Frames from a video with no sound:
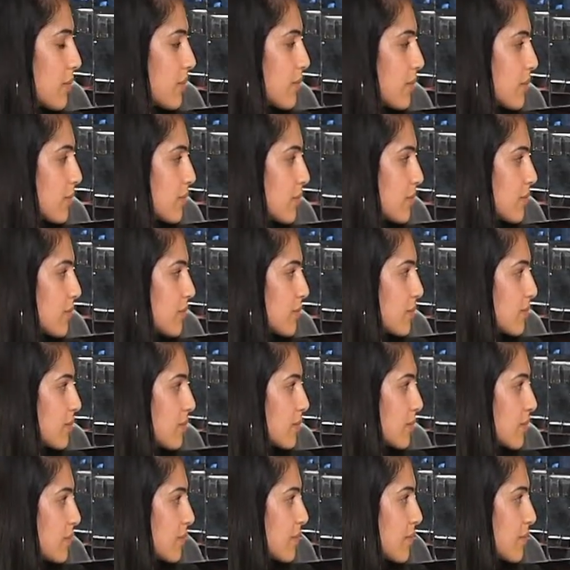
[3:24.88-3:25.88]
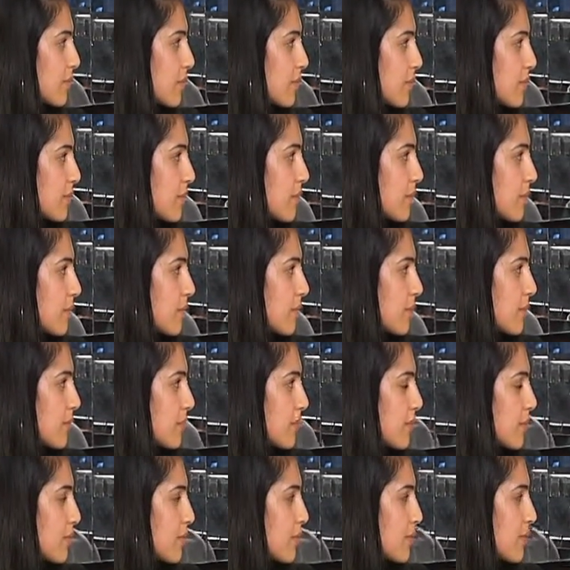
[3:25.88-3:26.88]

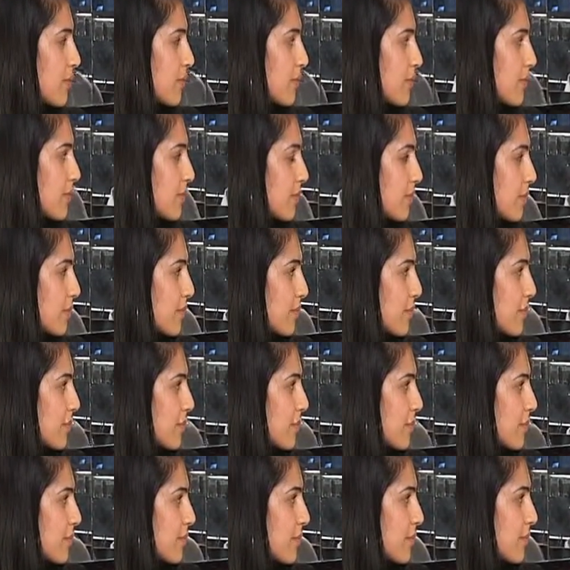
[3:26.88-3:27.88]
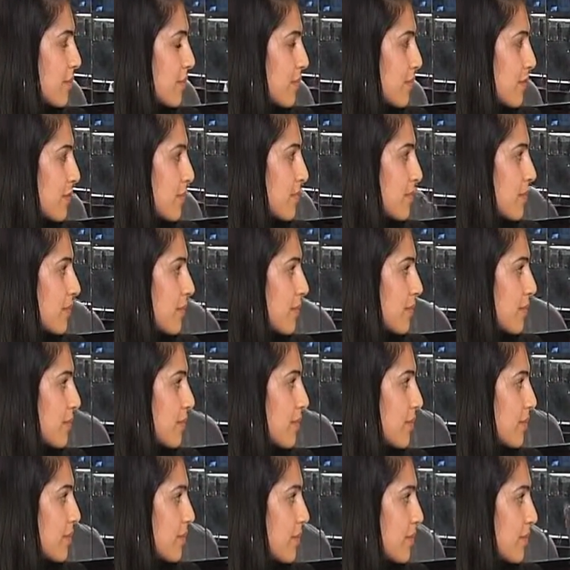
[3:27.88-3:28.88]

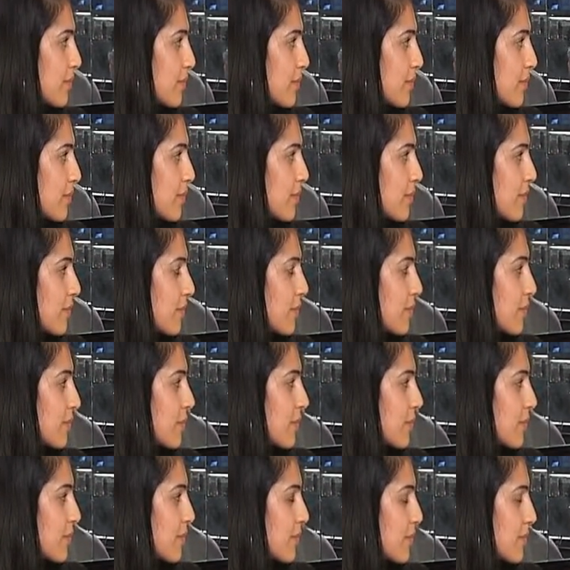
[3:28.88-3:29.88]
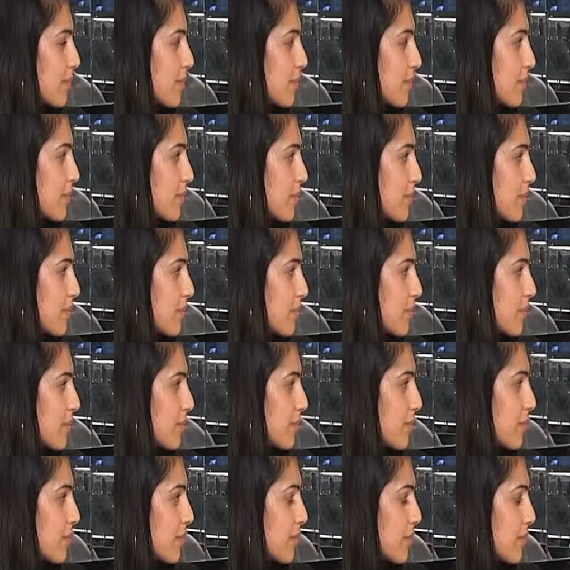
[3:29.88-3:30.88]

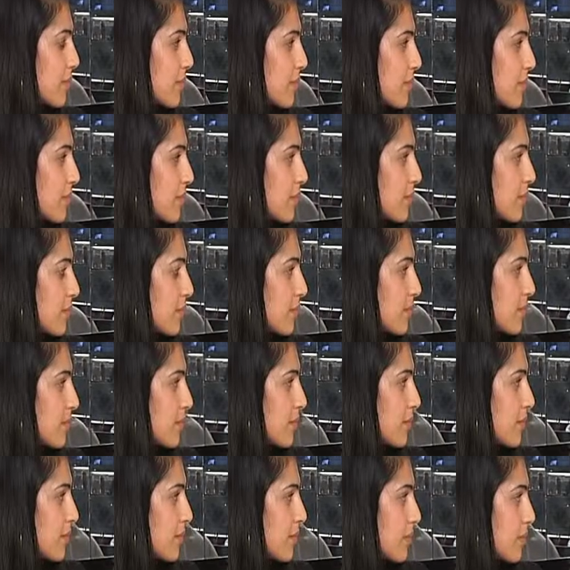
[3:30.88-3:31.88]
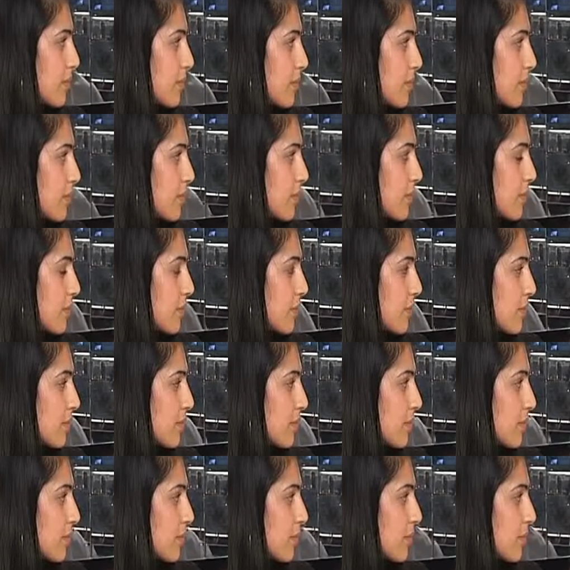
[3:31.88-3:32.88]
(silent)